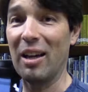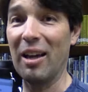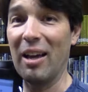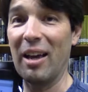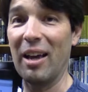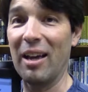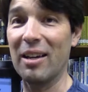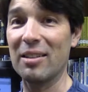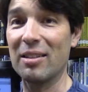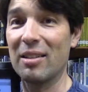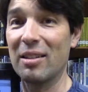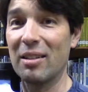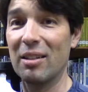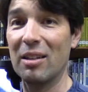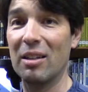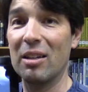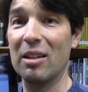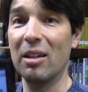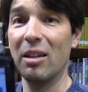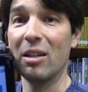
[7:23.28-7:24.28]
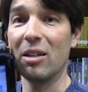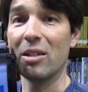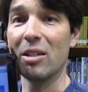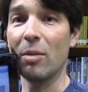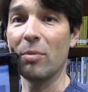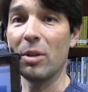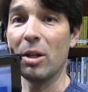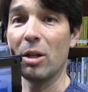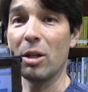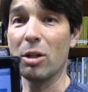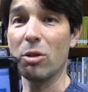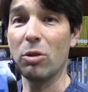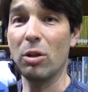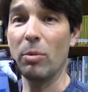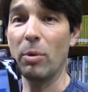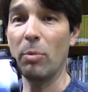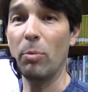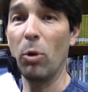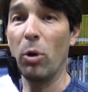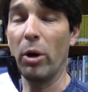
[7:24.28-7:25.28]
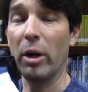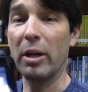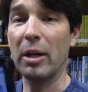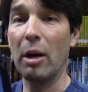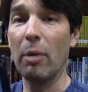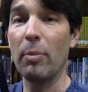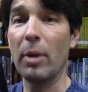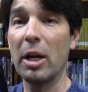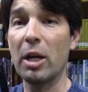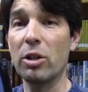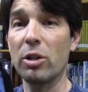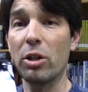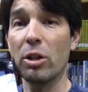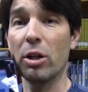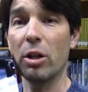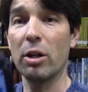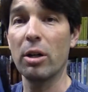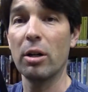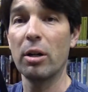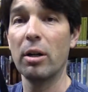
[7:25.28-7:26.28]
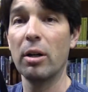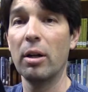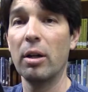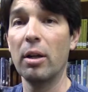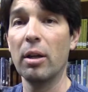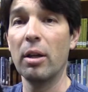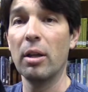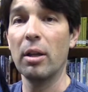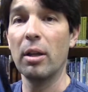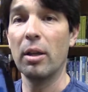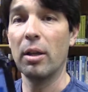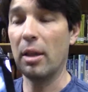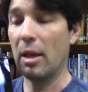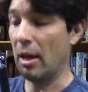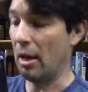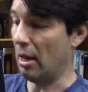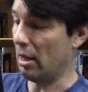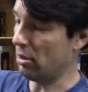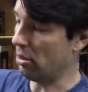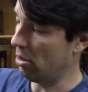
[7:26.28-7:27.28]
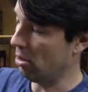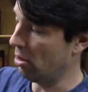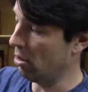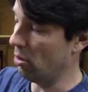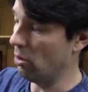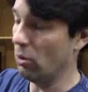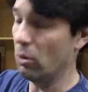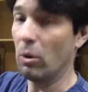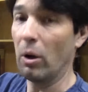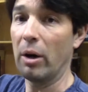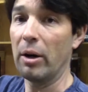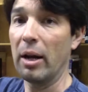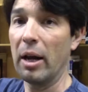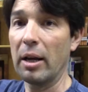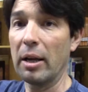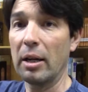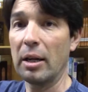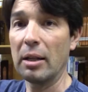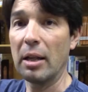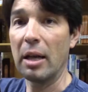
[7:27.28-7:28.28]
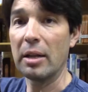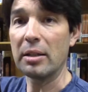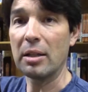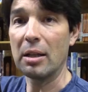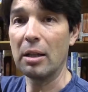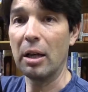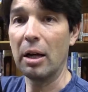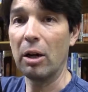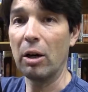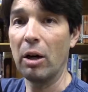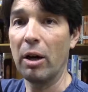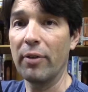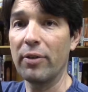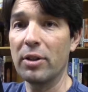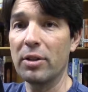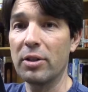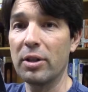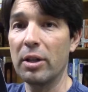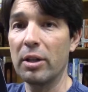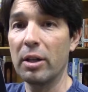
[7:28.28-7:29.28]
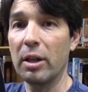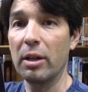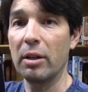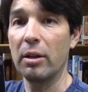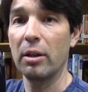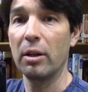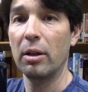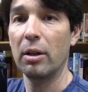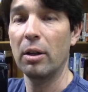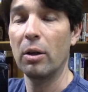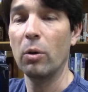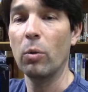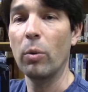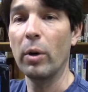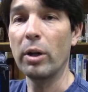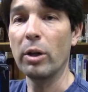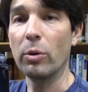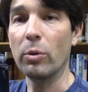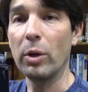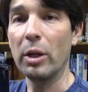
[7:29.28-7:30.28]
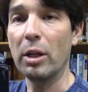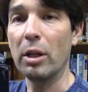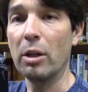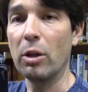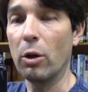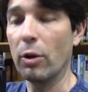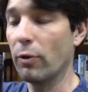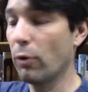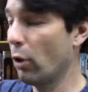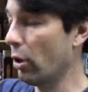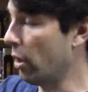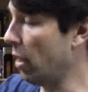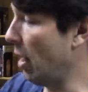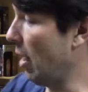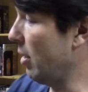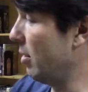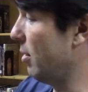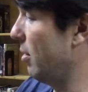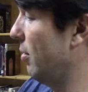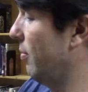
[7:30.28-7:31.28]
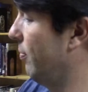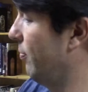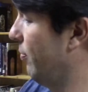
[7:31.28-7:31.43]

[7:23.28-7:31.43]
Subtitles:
at something extremely boring. Now make sure that you are not getting lots of glare off the ceiling when you're reading your forecast.